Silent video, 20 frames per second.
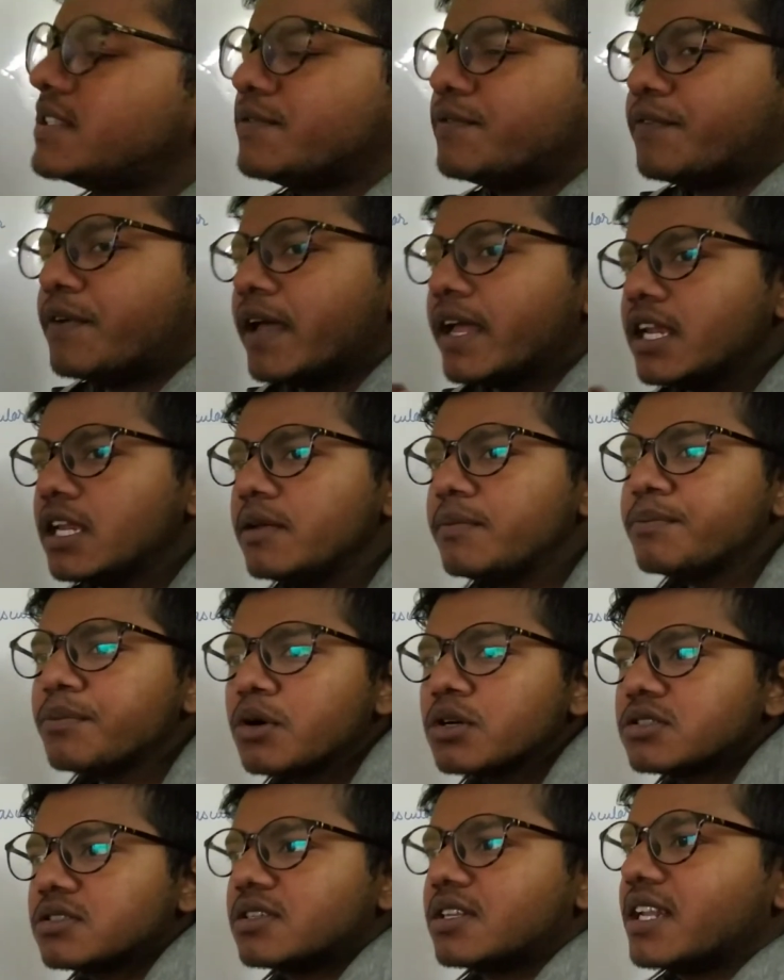very
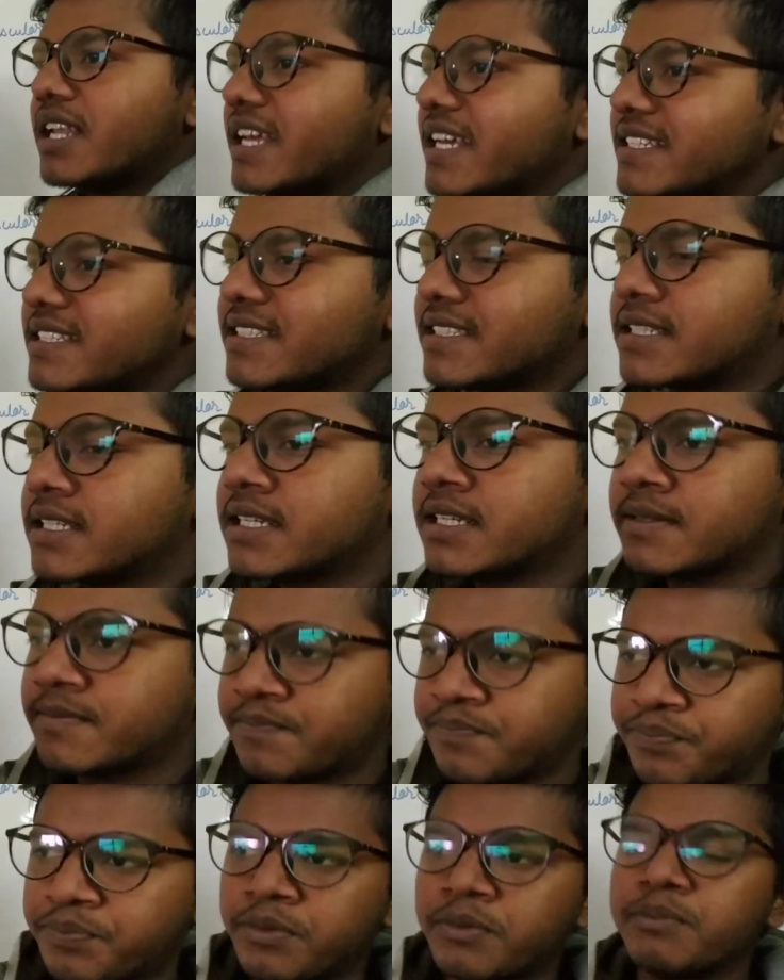much less
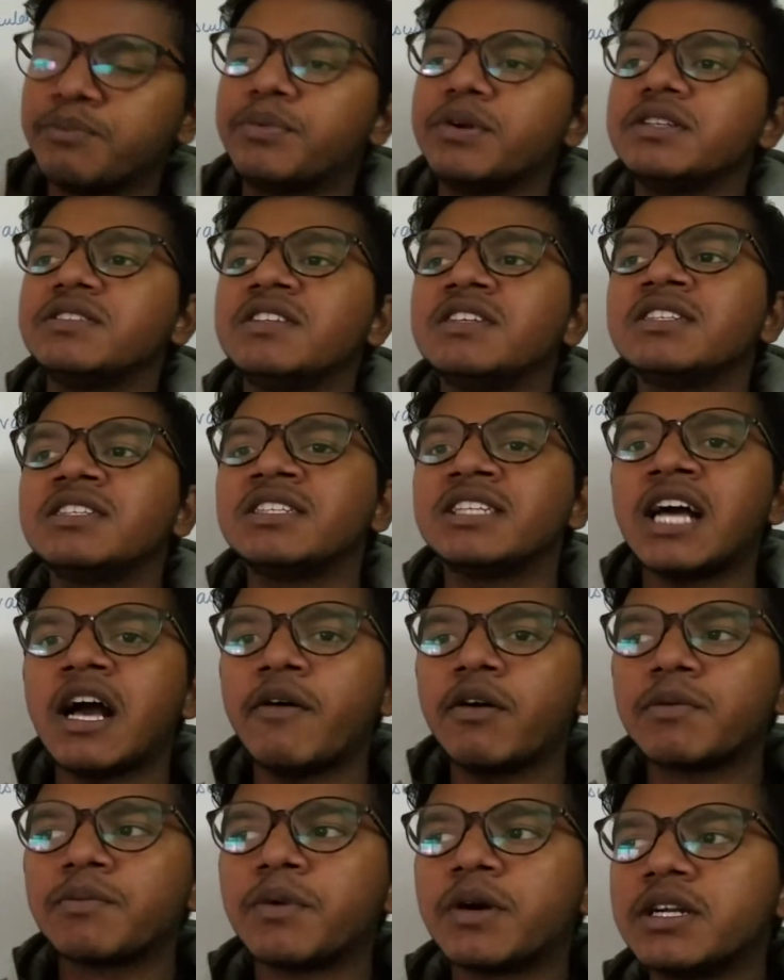present in
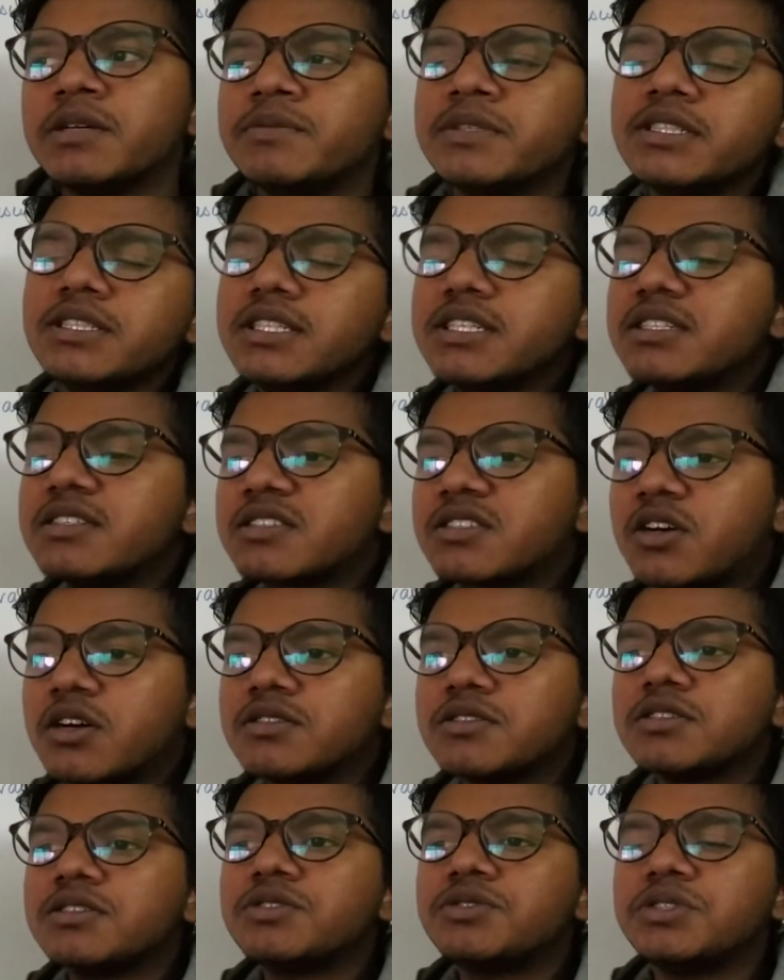our body, means its
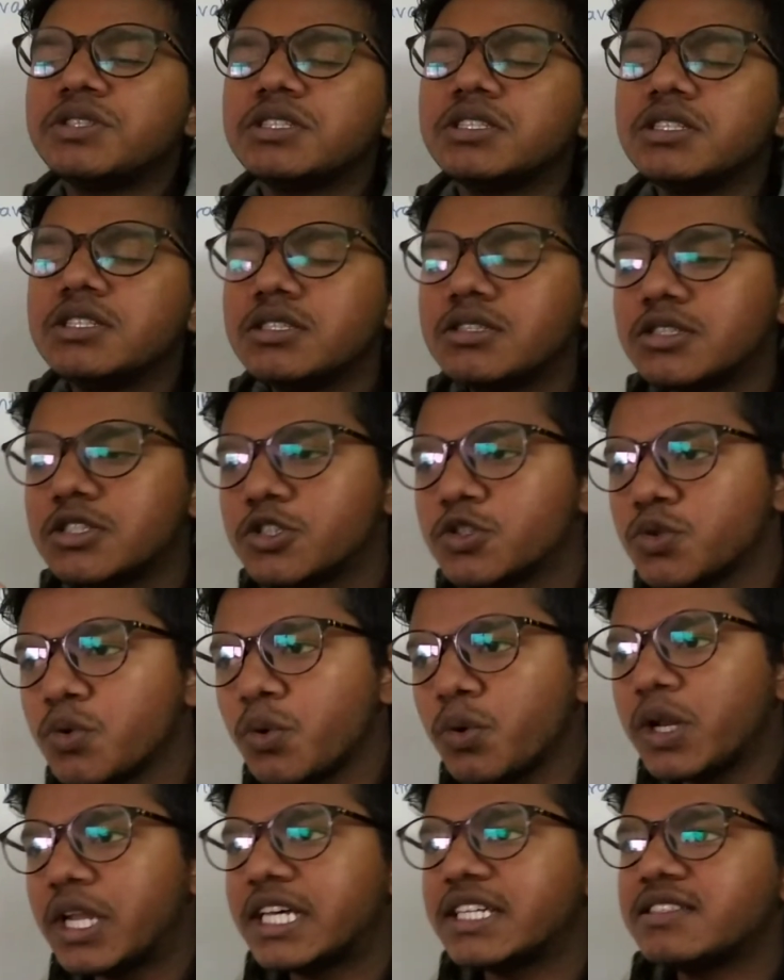concentration is so
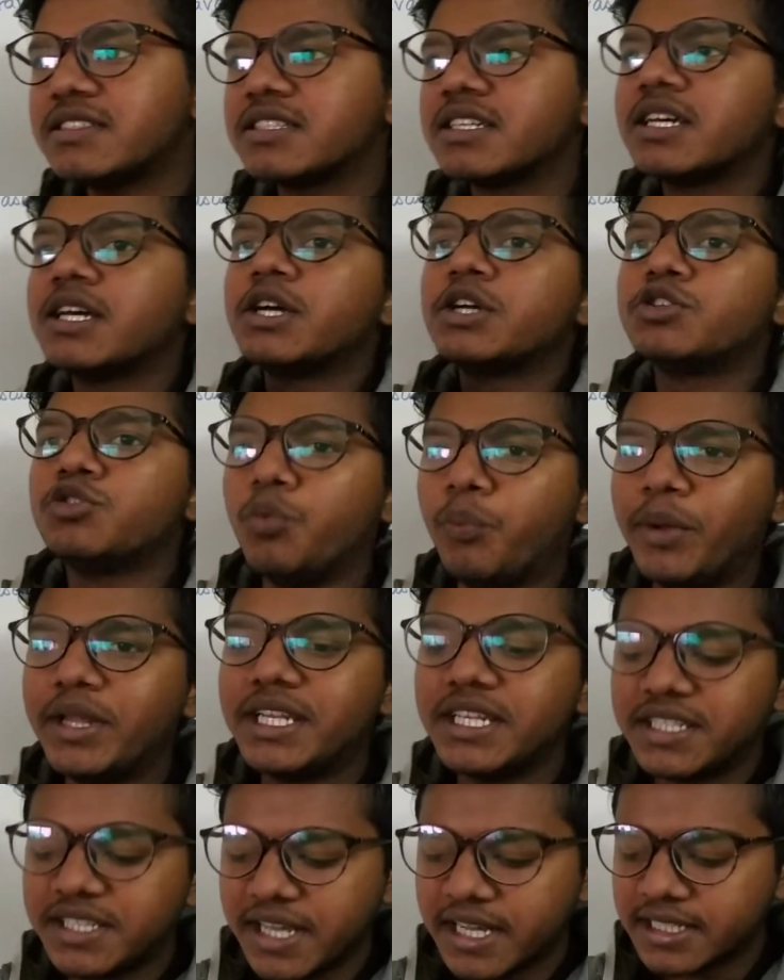less to be
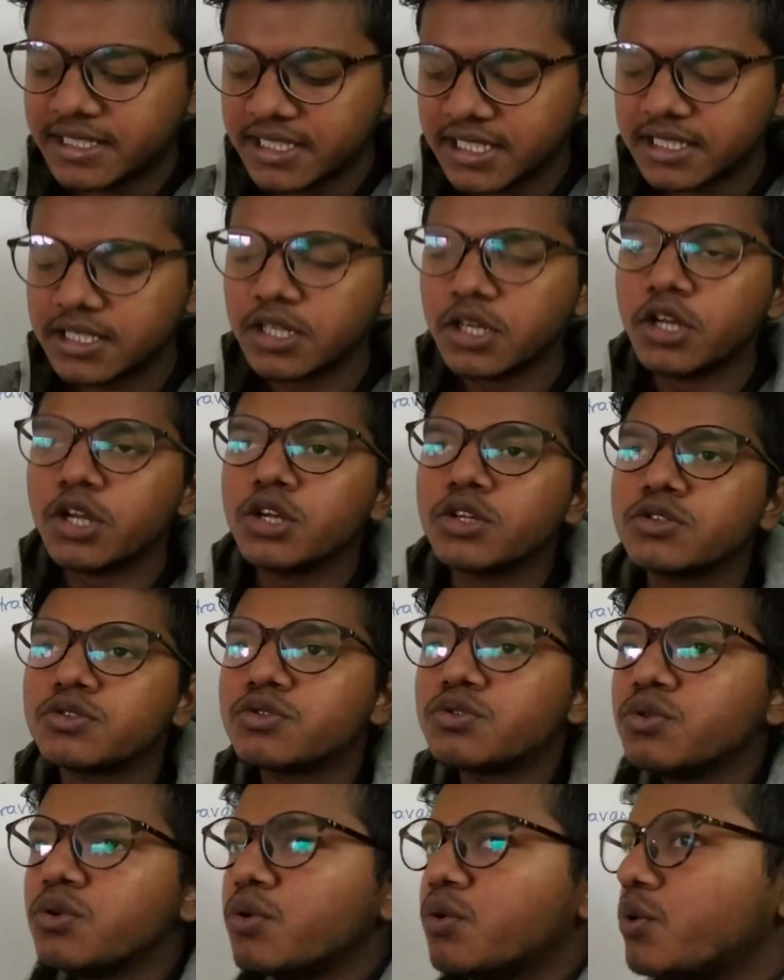detected.
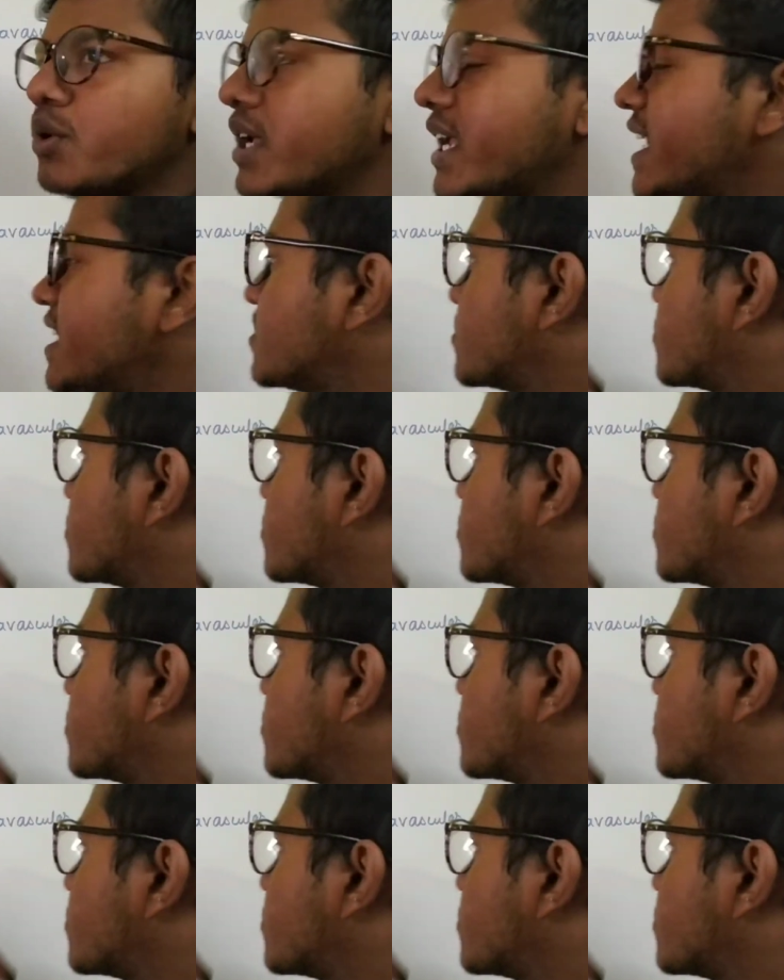So its